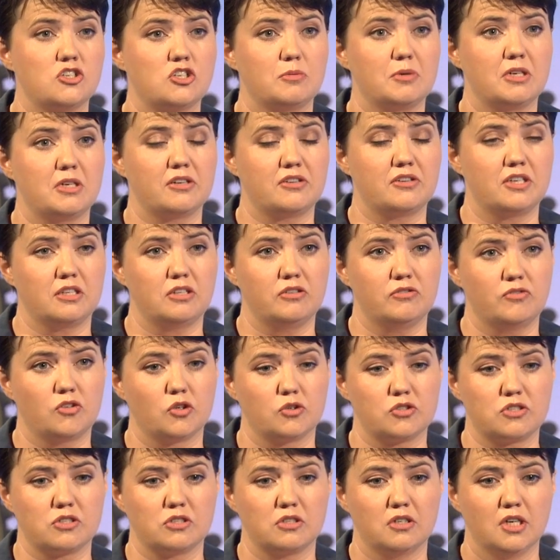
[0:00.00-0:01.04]
I mean, I think you've
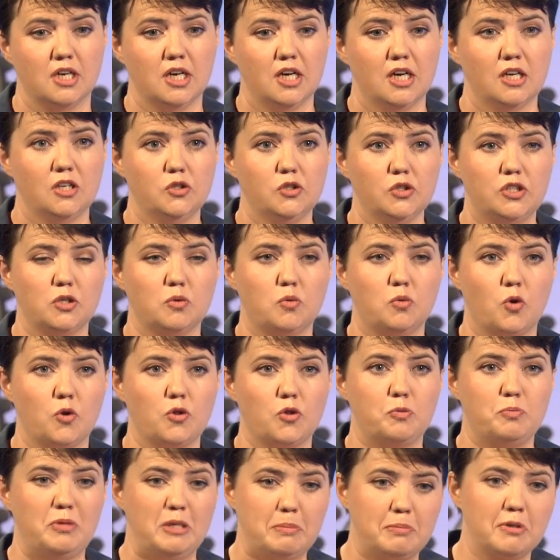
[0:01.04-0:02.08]
got to look at what the
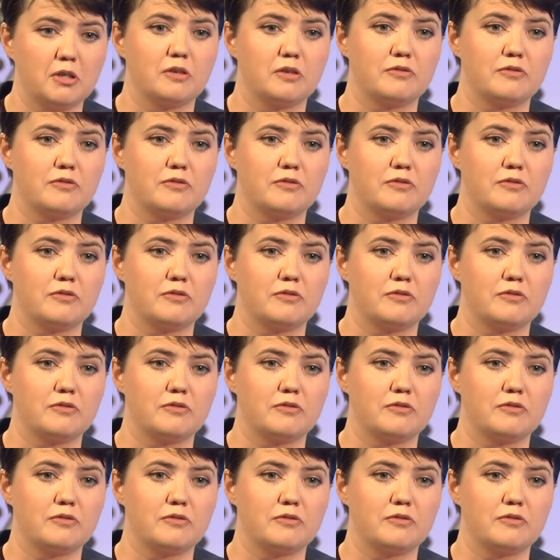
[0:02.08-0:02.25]
people